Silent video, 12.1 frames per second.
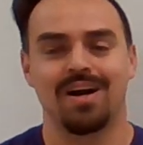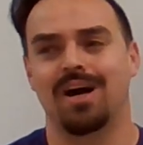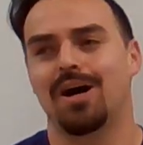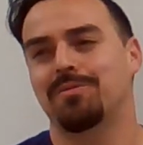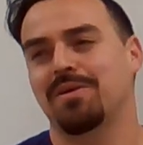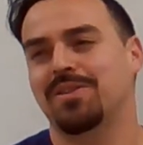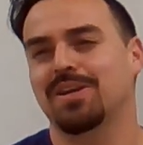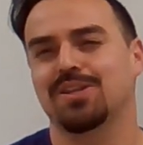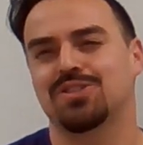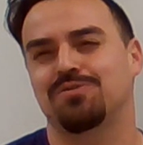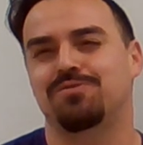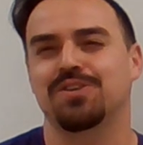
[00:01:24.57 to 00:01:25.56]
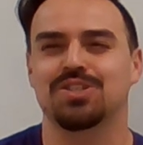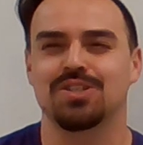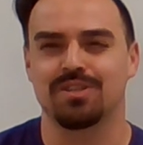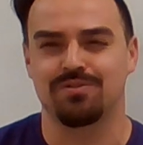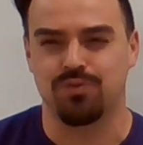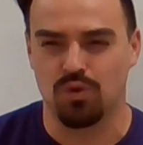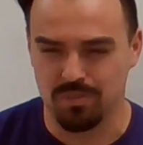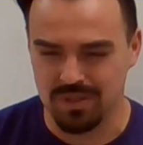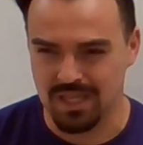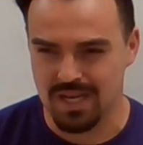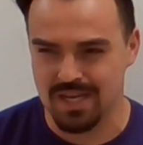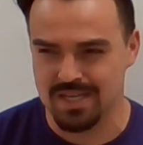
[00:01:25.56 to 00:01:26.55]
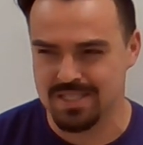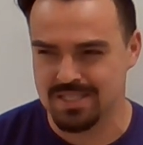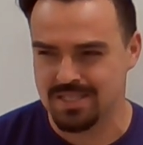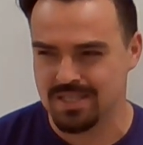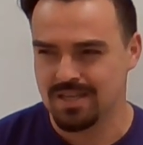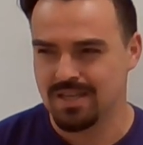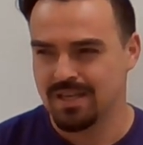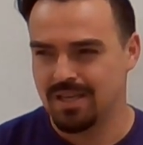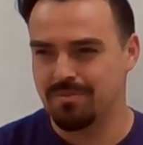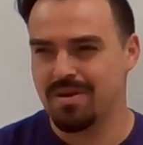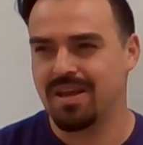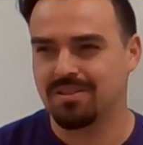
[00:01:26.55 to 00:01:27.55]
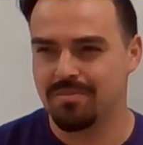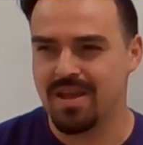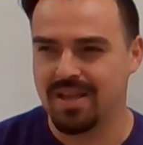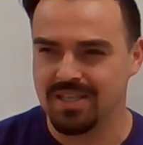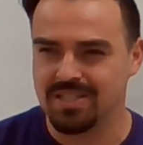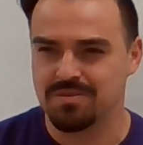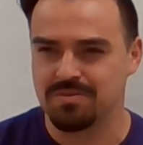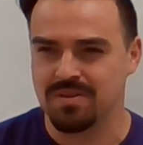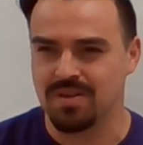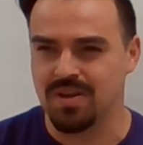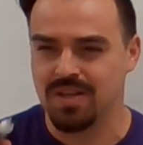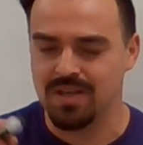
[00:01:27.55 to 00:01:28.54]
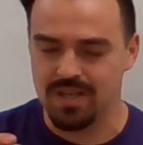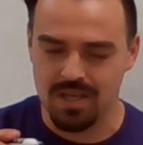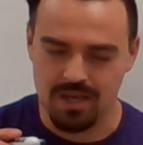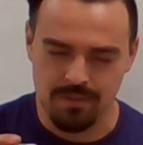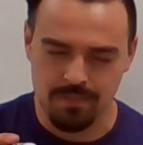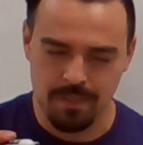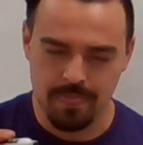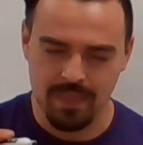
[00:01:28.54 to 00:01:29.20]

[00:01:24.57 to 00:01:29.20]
I think it's officially formalized in mathematics in India.